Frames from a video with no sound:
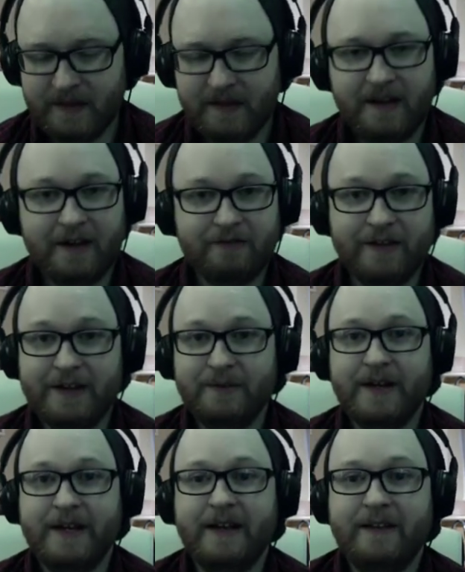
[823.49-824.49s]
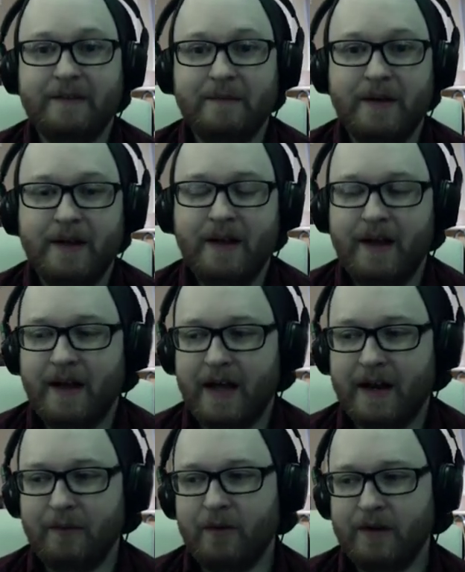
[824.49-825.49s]
I really want to get them and I
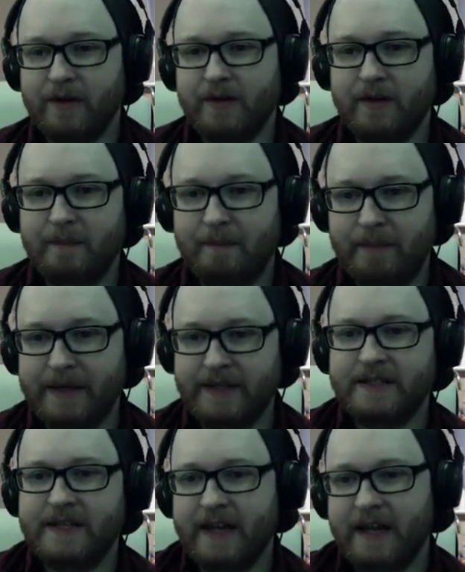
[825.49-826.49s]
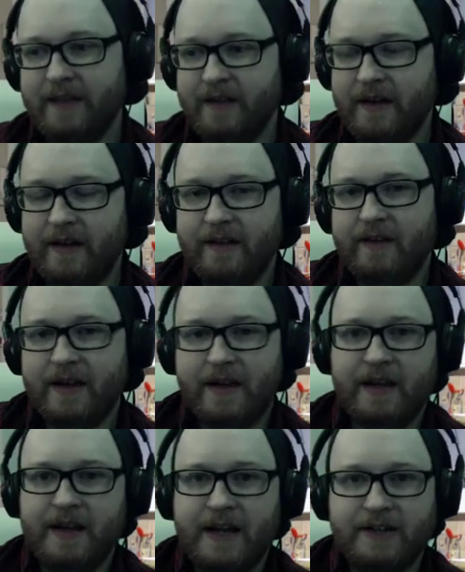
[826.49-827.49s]
want to piece together the
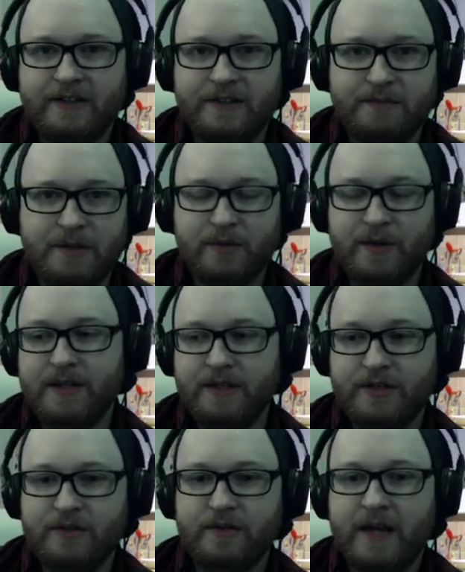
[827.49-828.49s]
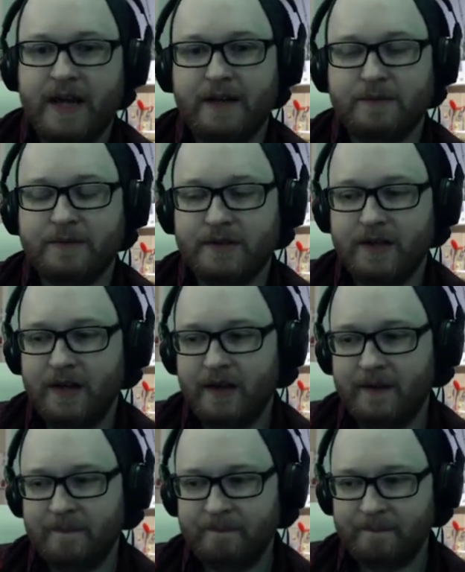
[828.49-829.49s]
connections between the two games.
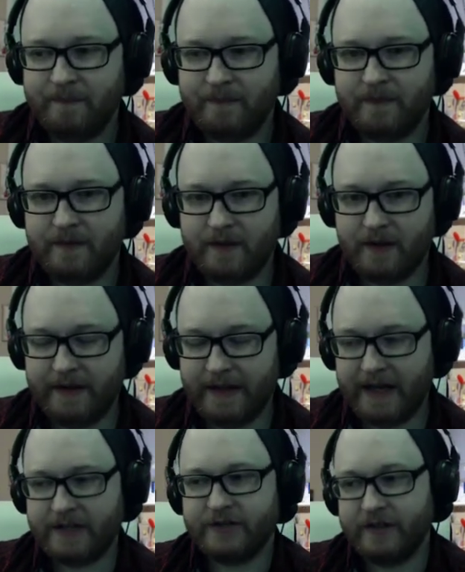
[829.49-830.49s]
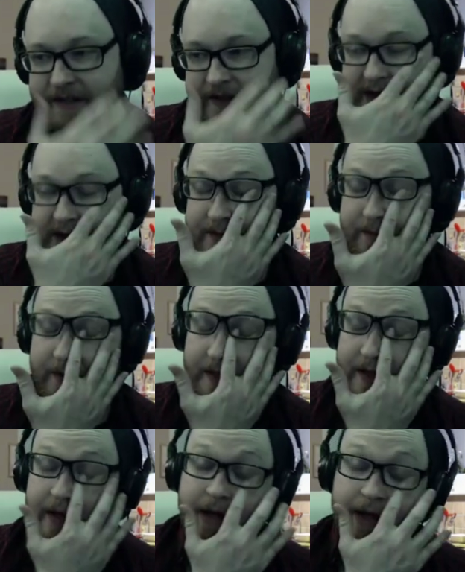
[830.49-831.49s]
Naturally, there's something
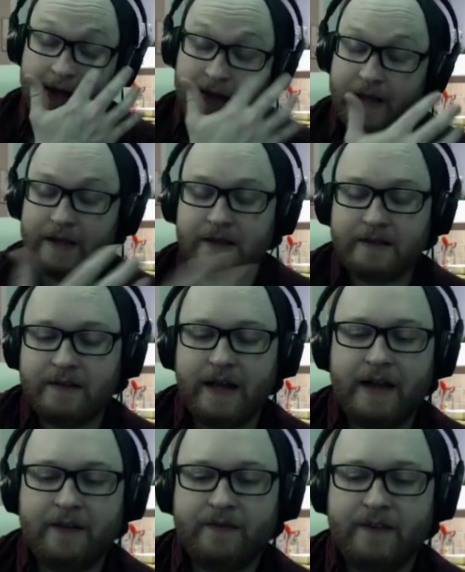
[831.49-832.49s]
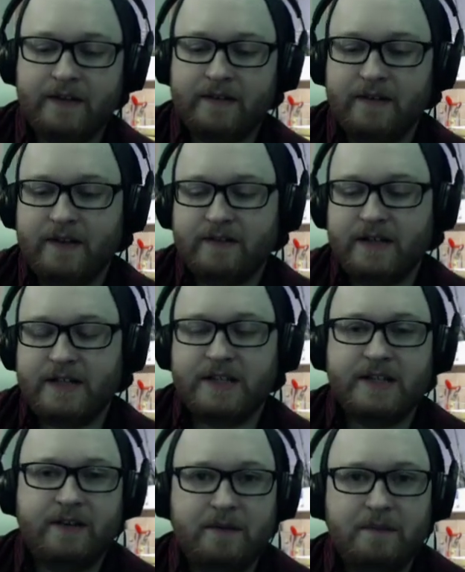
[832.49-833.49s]
there. It, doesn't have. It doesn't
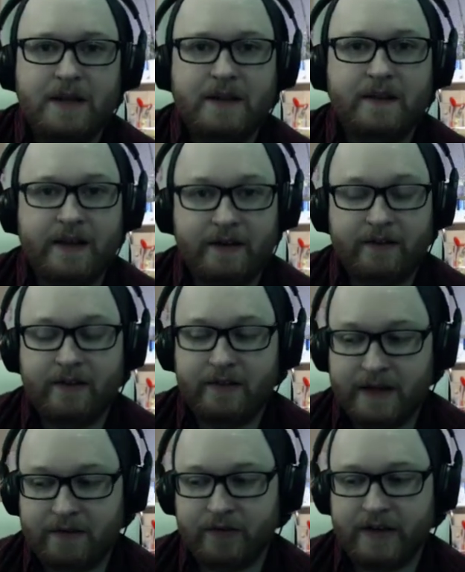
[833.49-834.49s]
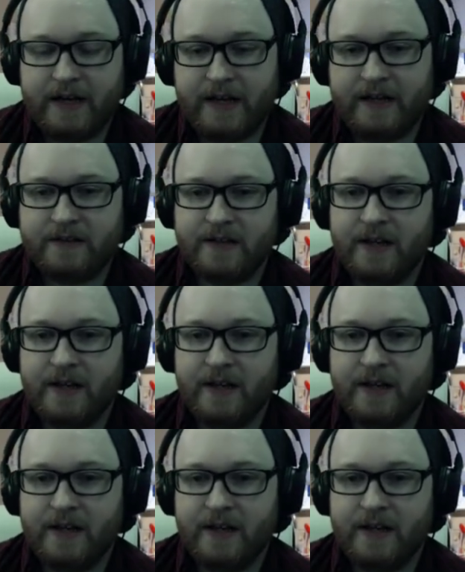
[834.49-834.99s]
necessarily mean that there there really is.